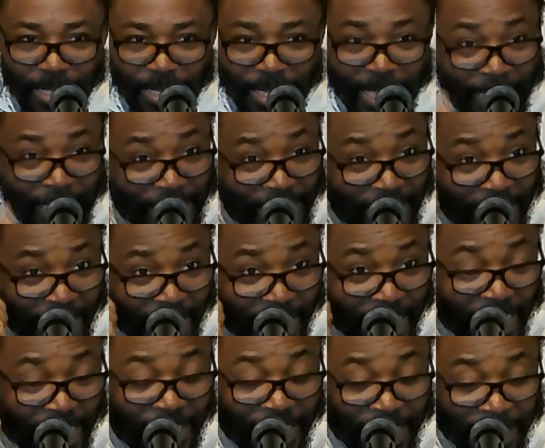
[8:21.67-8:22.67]
He thinks
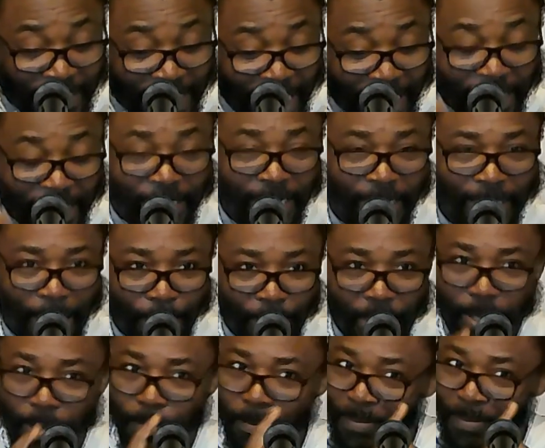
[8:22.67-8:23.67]
he's intelligent.
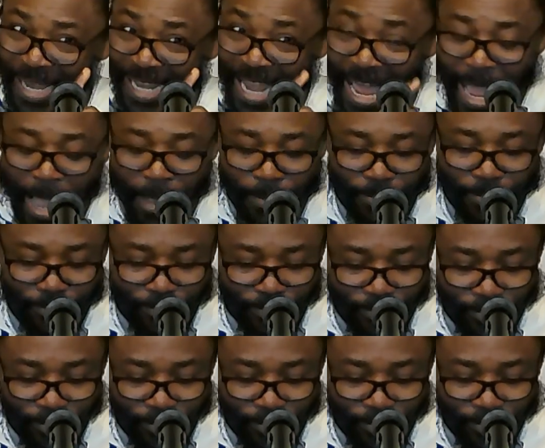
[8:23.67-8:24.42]
Balaam.